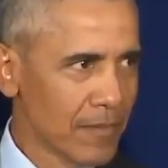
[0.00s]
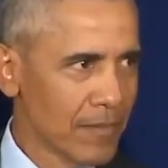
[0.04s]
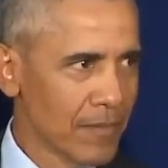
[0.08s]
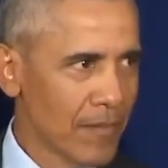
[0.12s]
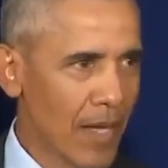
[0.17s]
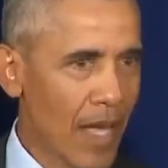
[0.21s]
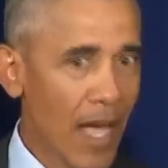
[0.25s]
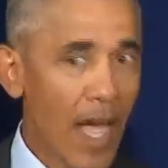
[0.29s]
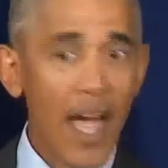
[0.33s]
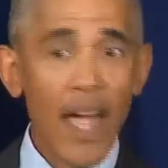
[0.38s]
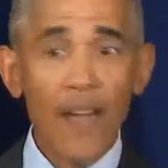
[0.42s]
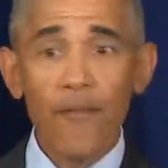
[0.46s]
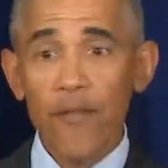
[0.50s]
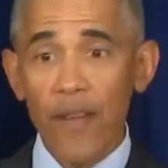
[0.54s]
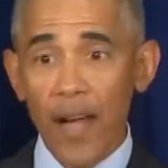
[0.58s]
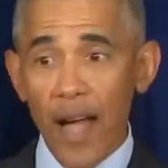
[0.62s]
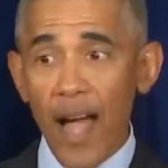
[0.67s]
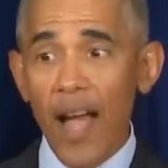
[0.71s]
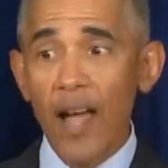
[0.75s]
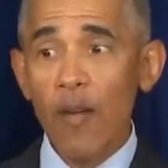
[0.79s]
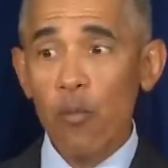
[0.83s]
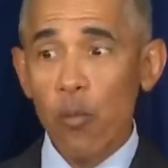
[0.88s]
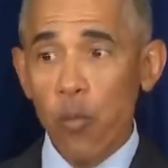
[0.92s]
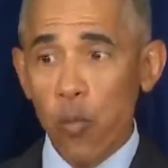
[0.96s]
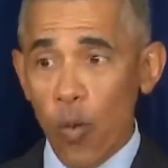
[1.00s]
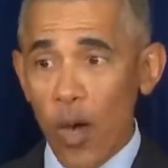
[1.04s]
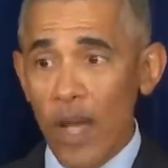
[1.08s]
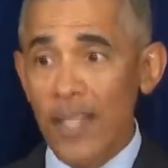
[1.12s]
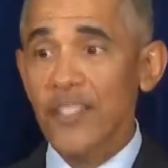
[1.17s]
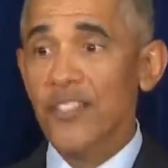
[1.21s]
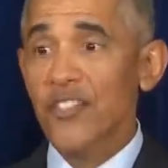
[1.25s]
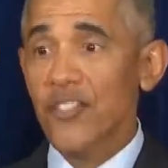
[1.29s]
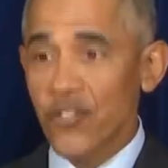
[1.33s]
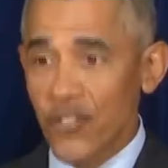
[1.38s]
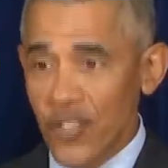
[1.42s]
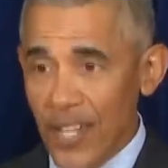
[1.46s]
I've, I've won
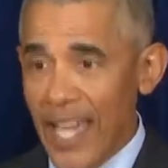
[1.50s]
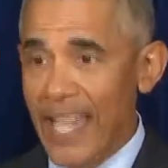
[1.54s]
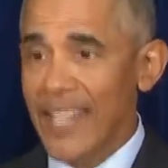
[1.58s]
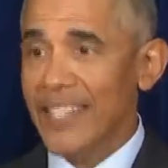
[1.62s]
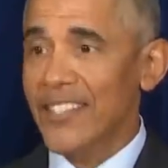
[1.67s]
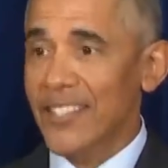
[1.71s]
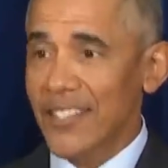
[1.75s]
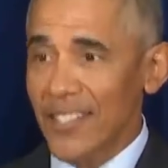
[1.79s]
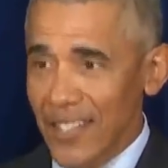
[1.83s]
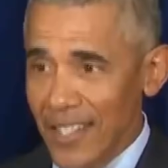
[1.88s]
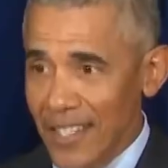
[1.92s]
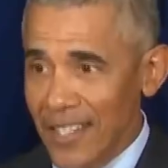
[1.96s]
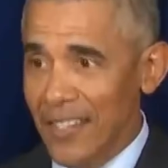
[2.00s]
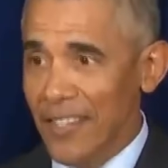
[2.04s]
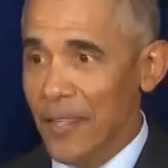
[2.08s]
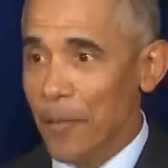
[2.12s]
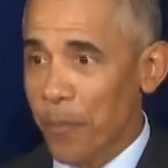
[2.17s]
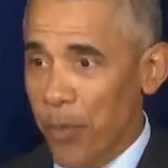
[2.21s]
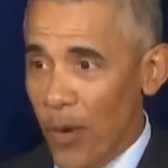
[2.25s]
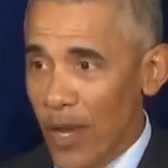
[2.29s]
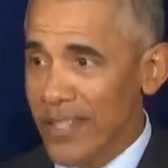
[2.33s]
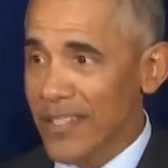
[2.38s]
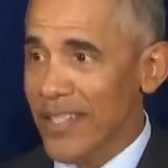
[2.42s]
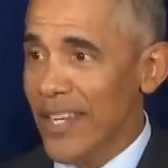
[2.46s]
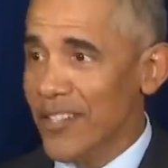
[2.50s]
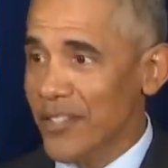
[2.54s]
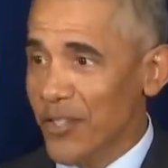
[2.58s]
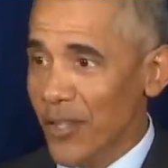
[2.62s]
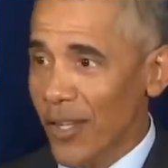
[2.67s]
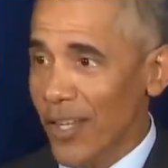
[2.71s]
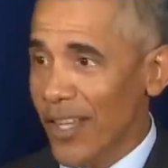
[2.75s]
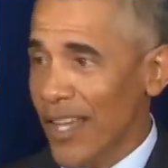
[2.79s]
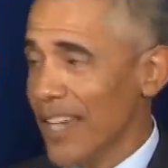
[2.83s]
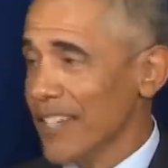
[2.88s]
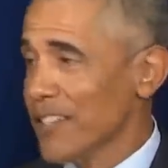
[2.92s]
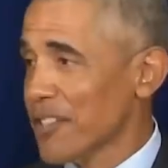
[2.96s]
states in the presidential
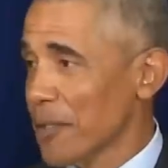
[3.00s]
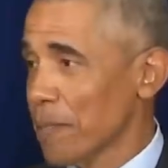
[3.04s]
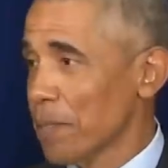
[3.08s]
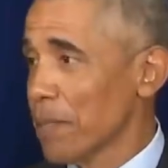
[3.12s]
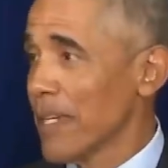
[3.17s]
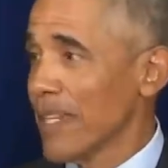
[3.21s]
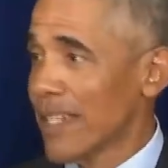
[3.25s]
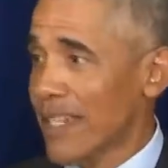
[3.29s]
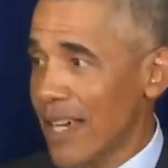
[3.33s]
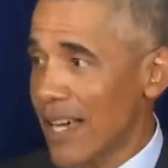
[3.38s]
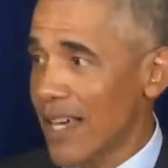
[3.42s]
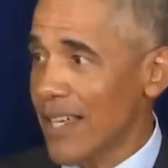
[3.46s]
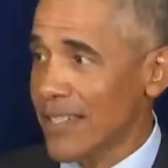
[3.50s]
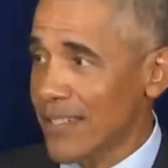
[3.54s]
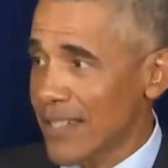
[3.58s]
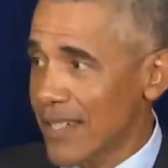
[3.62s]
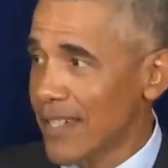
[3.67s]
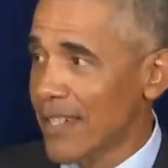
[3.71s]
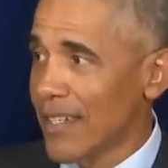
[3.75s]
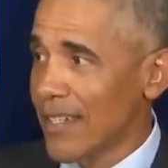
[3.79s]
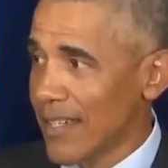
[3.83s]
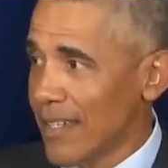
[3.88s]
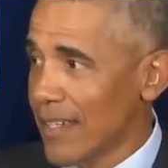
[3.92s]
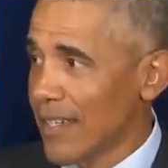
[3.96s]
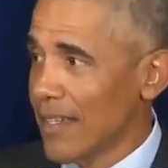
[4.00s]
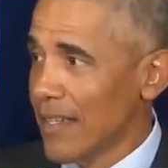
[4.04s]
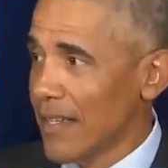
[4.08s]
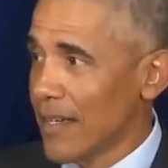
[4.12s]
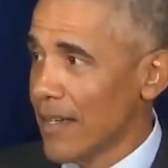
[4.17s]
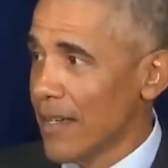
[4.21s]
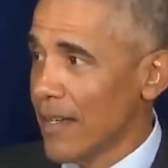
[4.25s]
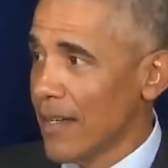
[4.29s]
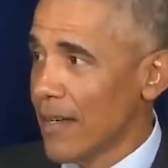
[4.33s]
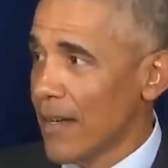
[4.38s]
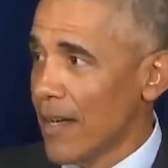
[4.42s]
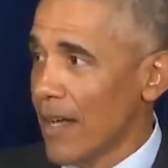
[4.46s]
election because
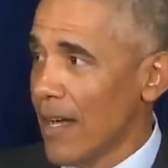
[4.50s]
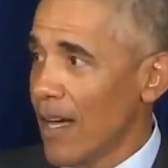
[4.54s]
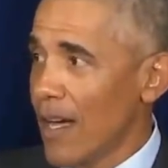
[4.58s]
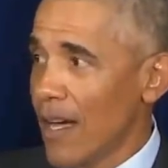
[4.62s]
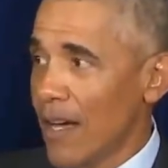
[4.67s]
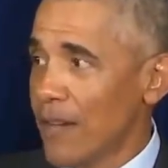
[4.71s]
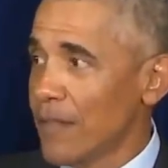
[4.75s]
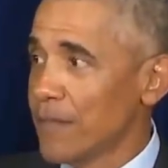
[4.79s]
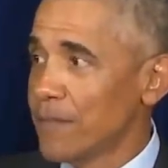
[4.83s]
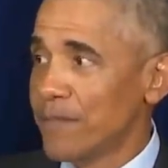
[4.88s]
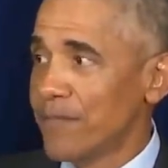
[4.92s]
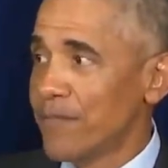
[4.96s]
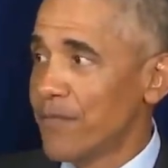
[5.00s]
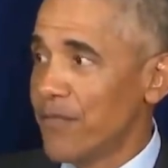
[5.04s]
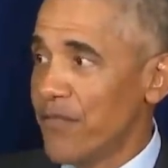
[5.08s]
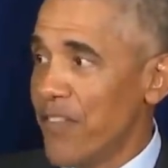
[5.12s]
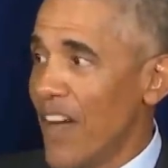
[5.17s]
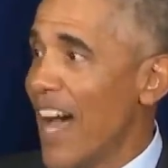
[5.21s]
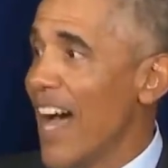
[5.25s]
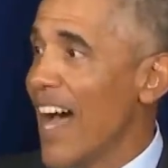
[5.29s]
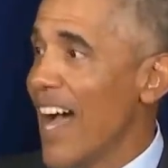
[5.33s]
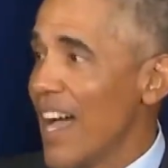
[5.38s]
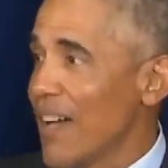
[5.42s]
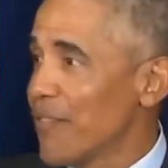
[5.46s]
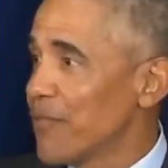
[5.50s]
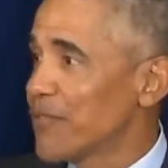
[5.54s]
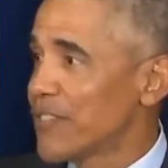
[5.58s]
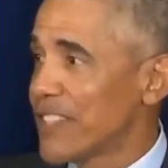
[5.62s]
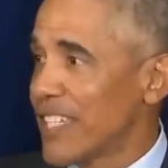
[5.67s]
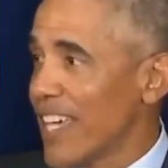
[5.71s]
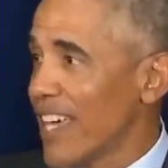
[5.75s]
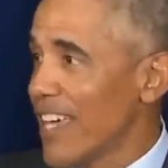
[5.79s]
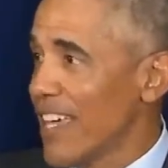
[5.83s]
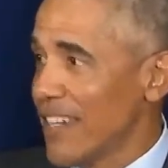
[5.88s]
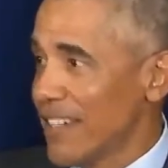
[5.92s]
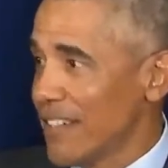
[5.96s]
of five,
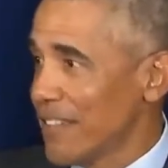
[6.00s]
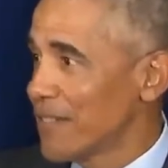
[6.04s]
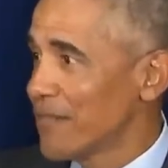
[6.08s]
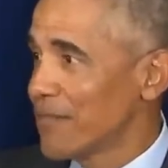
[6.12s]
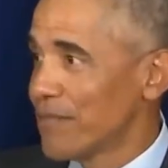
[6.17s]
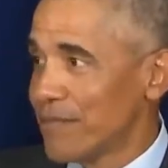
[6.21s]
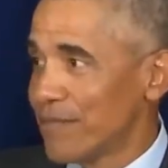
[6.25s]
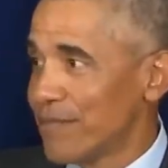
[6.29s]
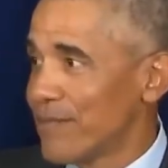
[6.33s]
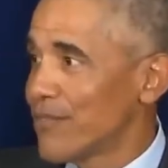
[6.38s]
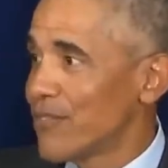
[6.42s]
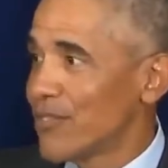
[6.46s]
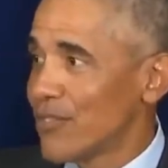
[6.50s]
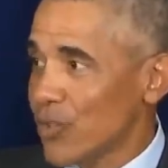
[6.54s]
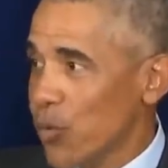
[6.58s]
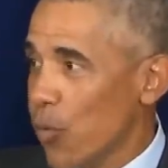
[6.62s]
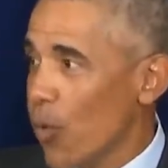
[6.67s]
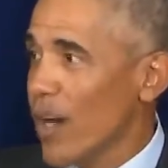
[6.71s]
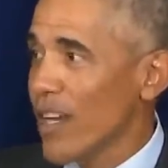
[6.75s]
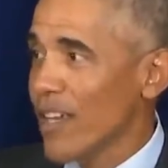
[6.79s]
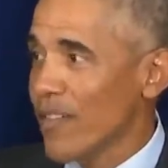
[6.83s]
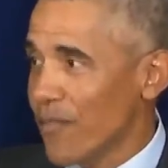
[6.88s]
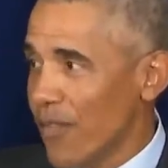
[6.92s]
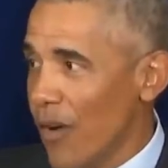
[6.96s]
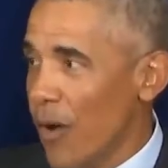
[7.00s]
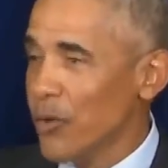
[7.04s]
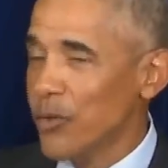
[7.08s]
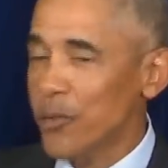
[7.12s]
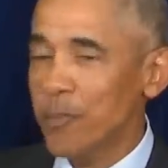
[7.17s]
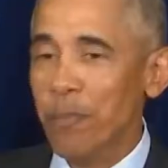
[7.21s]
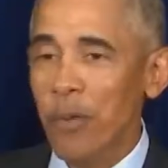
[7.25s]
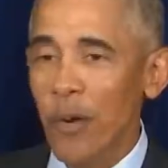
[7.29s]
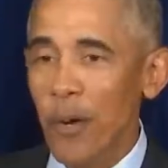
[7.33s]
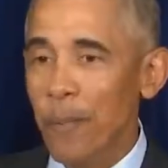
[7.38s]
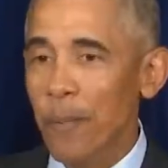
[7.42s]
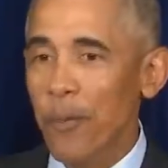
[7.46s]
ten, twenty votes
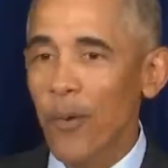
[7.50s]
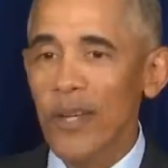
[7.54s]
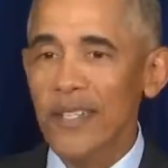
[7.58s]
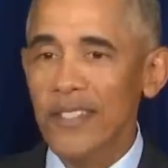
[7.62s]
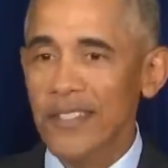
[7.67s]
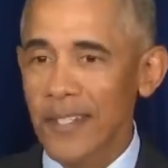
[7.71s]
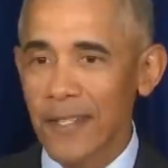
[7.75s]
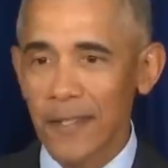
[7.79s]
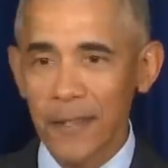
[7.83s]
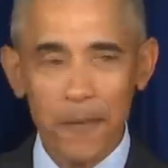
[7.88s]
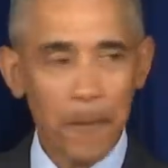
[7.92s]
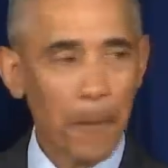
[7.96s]
per precinct.